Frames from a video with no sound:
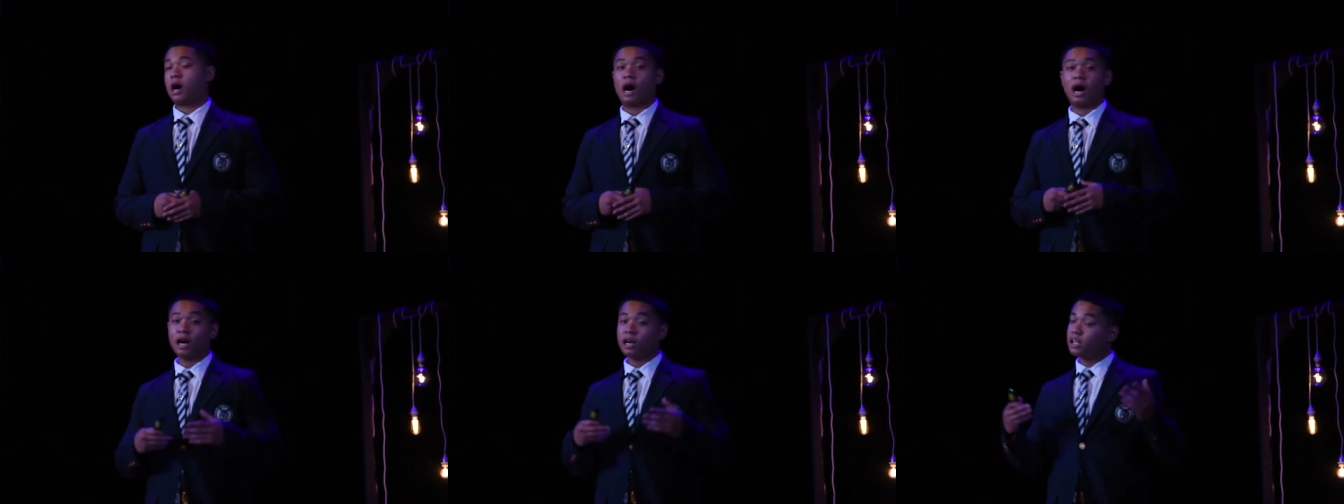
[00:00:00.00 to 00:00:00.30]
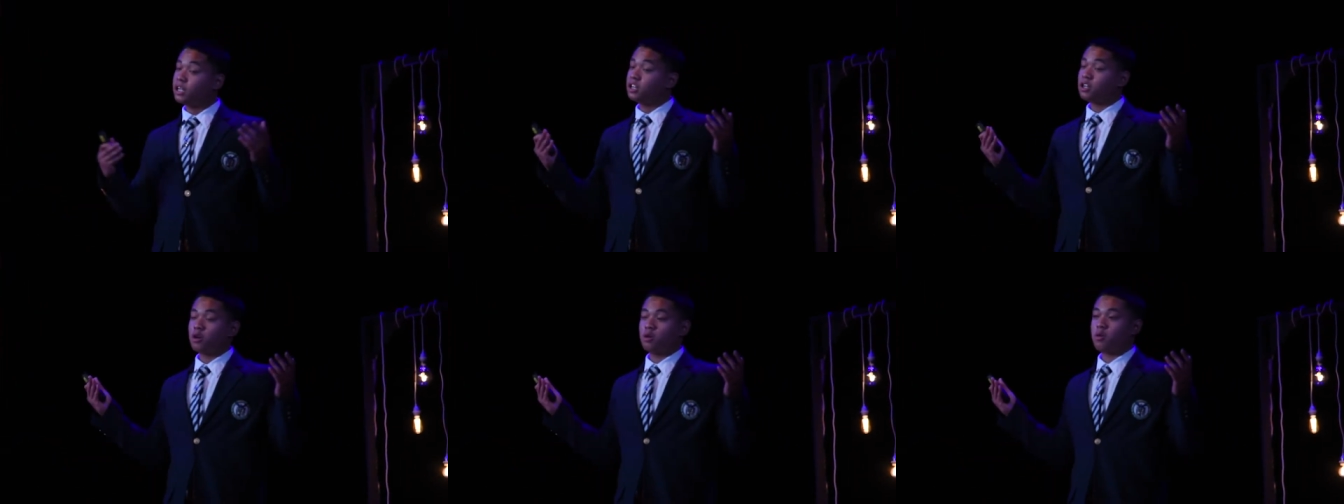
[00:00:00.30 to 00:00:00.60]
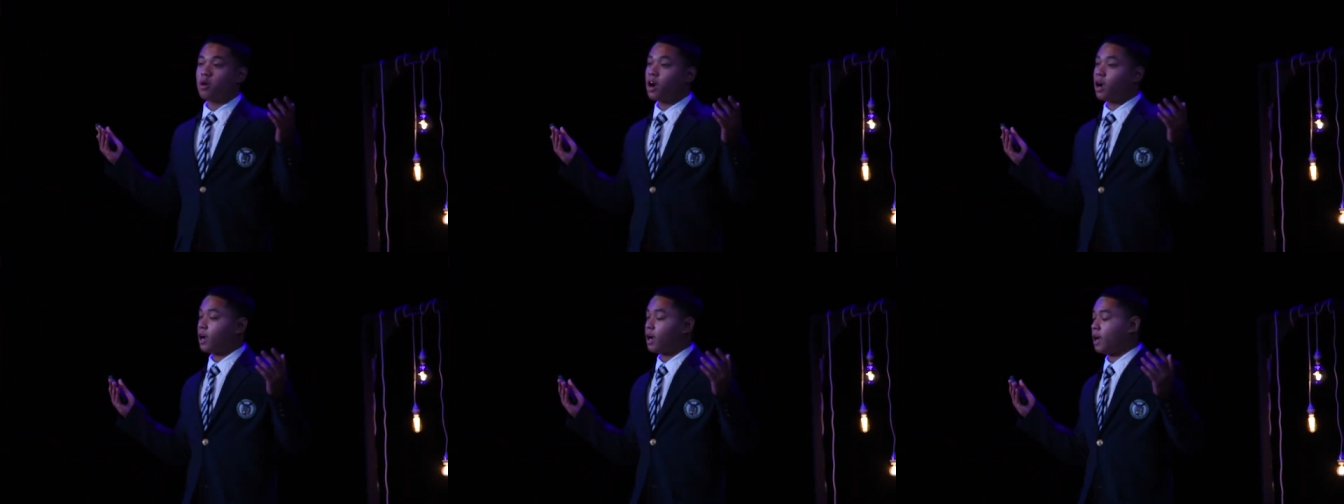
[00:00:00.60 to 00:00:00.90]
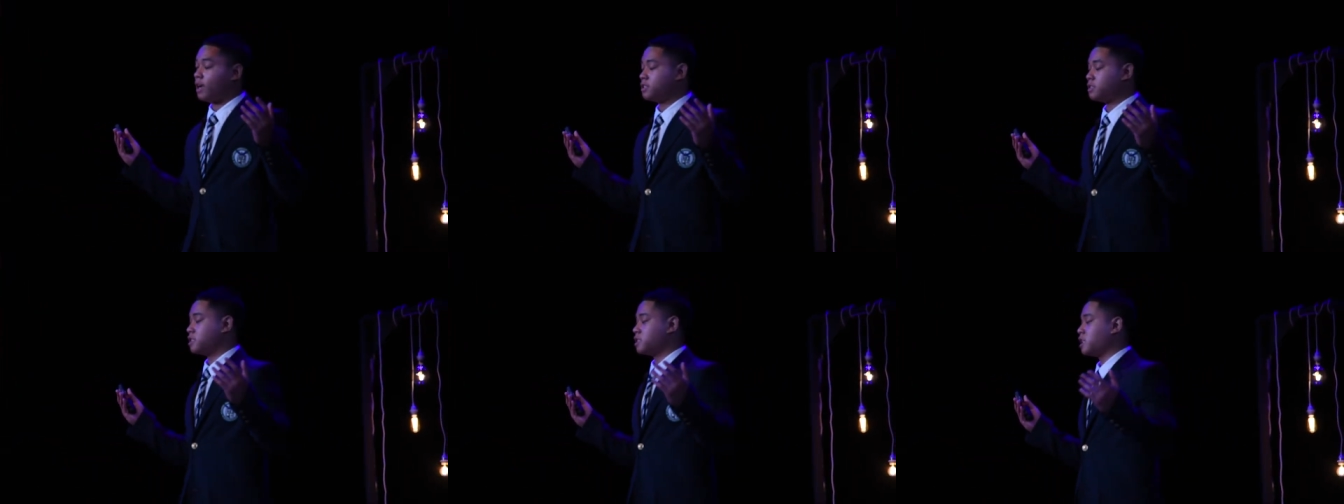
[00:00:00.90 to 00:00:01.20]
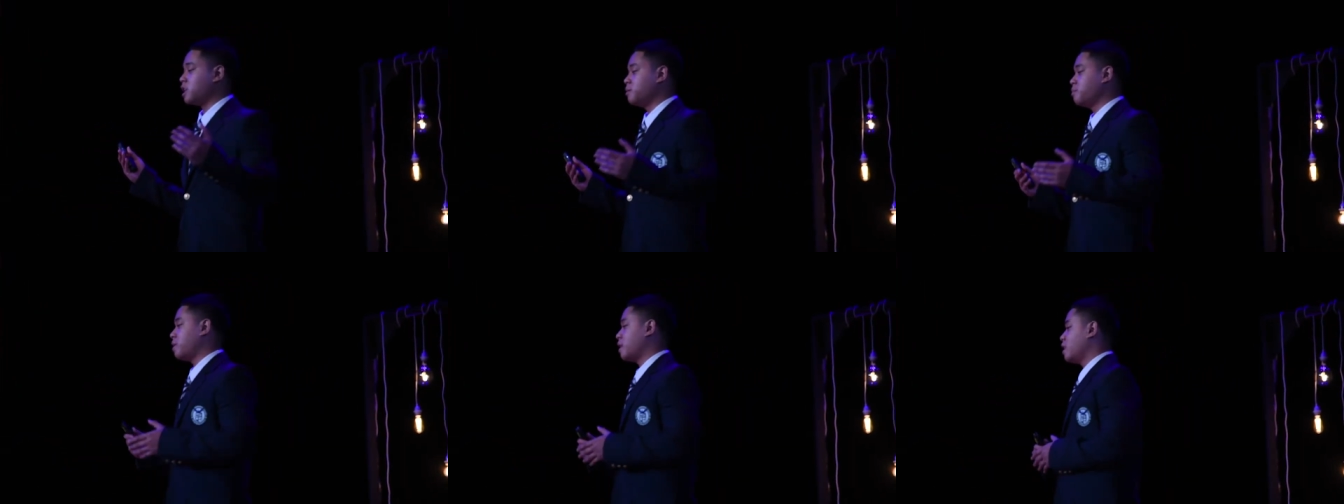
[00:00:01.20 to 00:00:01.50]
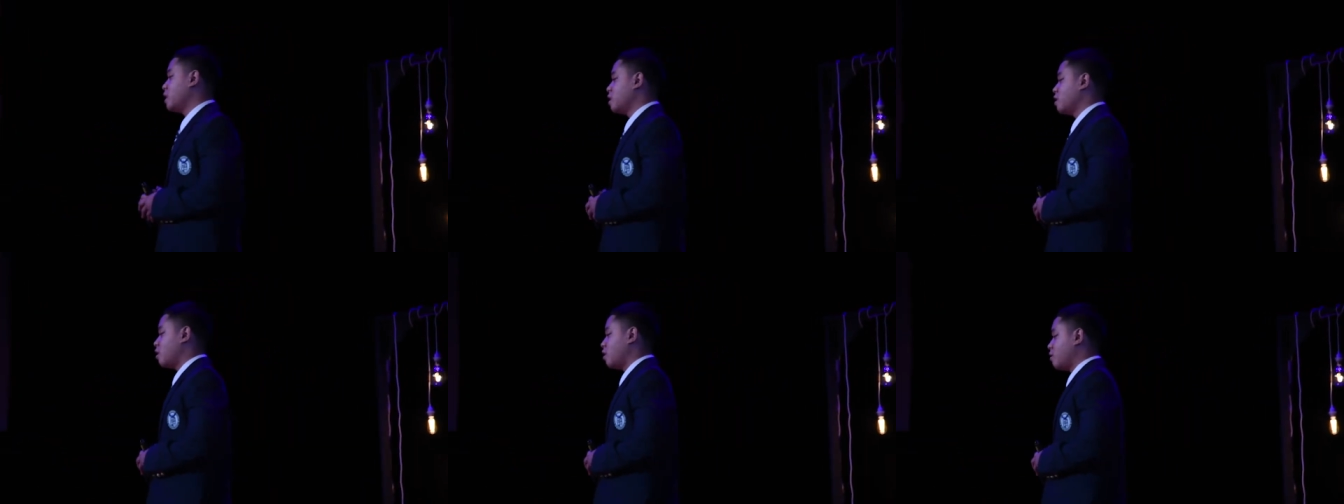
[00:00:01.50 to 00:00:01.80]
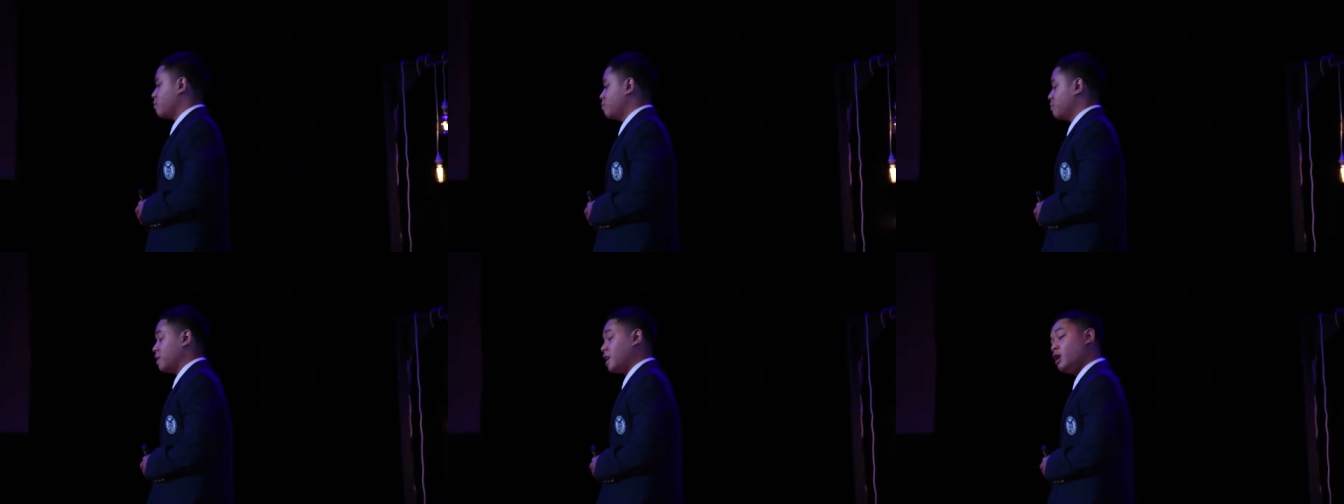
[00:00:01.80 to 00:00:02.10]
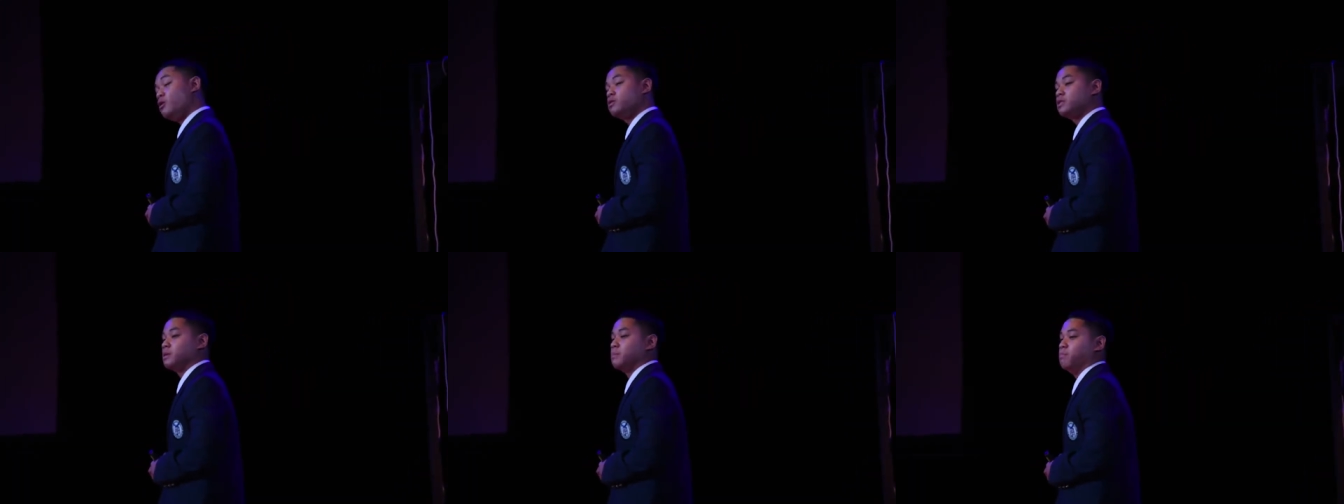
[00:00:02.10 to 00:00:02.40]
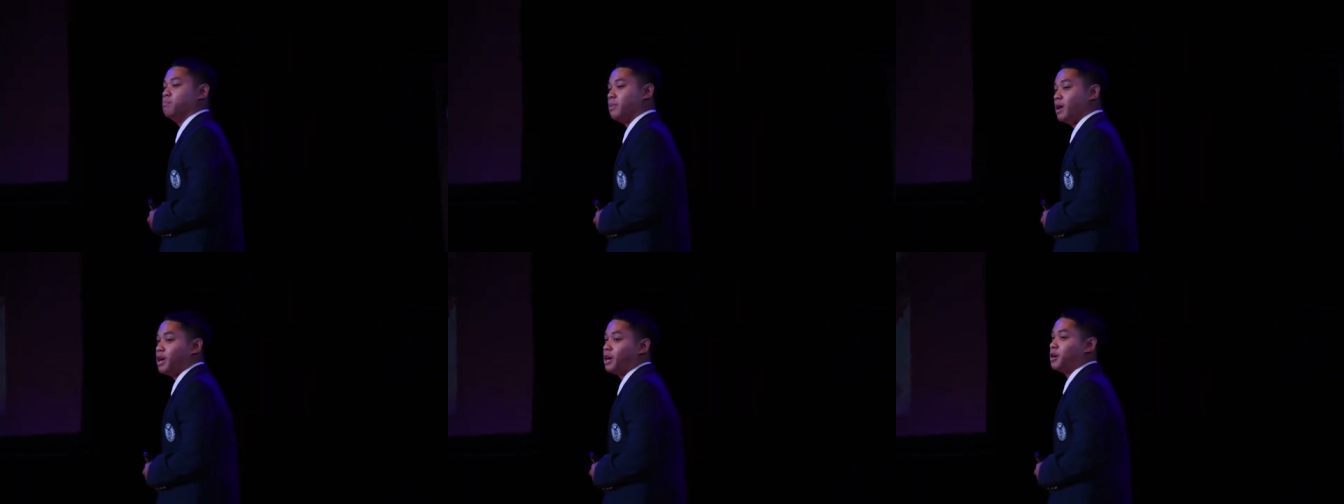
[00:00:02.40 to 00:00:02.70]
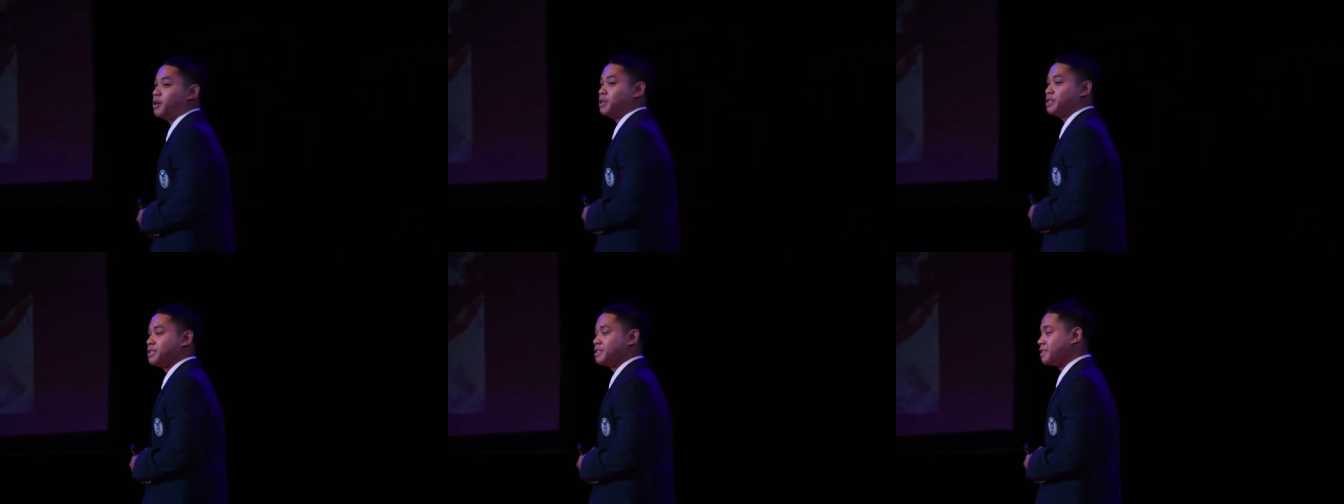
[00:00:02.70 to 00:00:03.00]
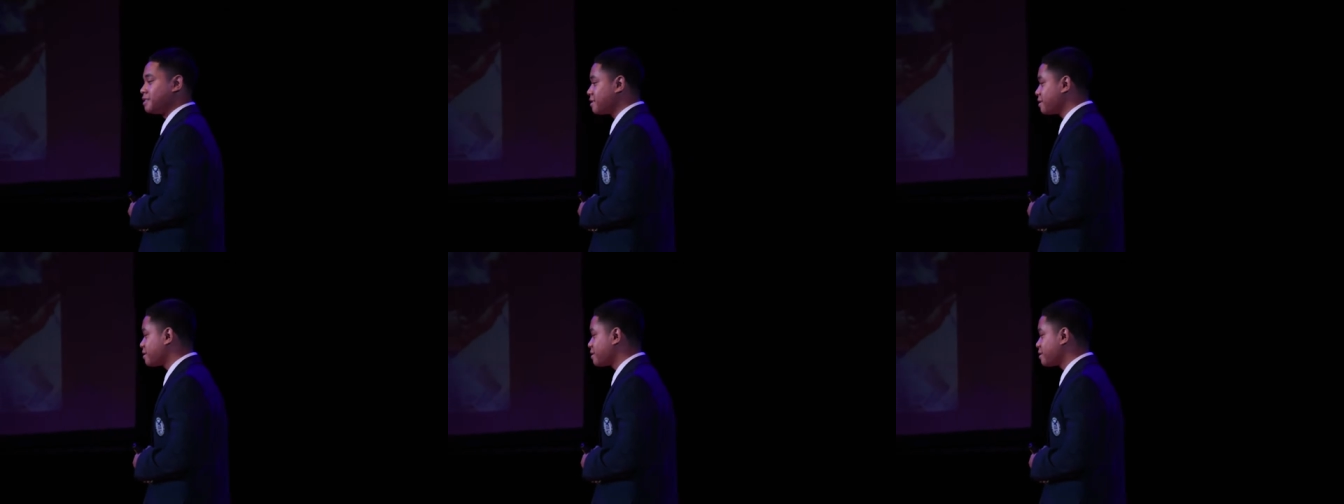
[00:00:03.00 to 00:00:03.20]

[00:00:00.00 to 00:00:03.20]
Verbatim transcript: I didn't know why I had to shave my head off, but I was embarrassed.